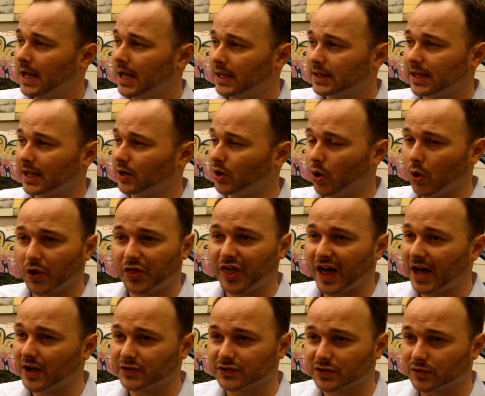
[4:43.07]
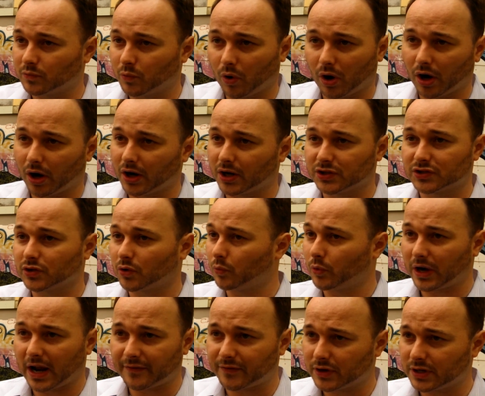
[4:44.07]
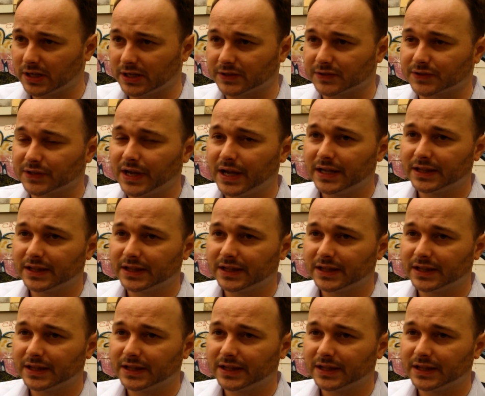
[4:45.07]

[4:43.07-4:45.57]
they know 1,000 words, or whatever it is.